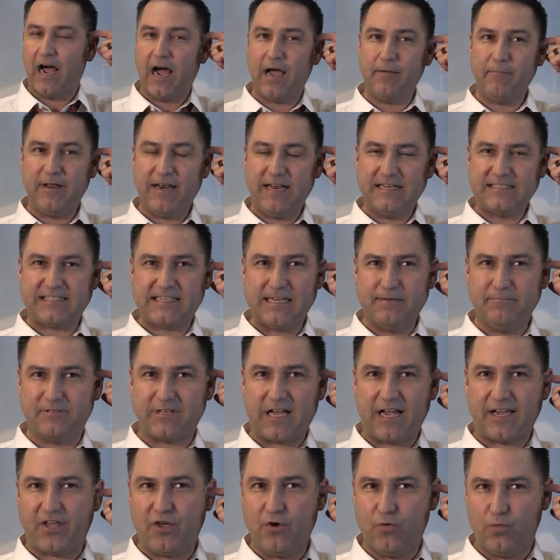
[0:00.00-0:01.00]
I mean, it seems
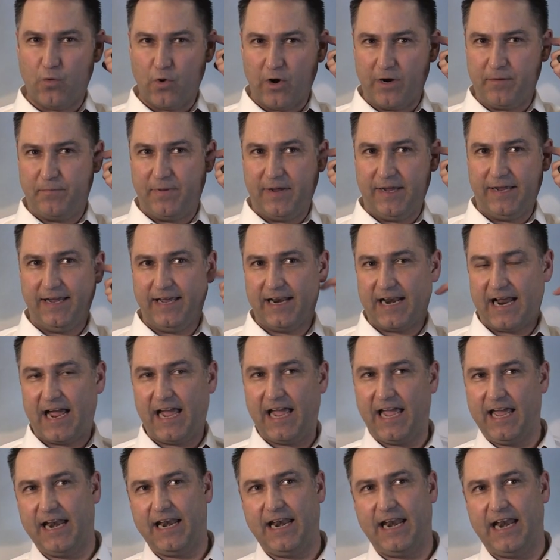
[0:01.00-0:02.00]
like you would be, and, I,
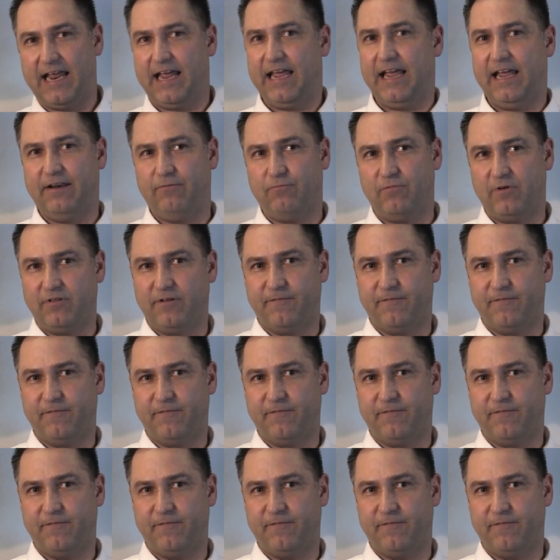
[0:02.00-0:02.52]
and and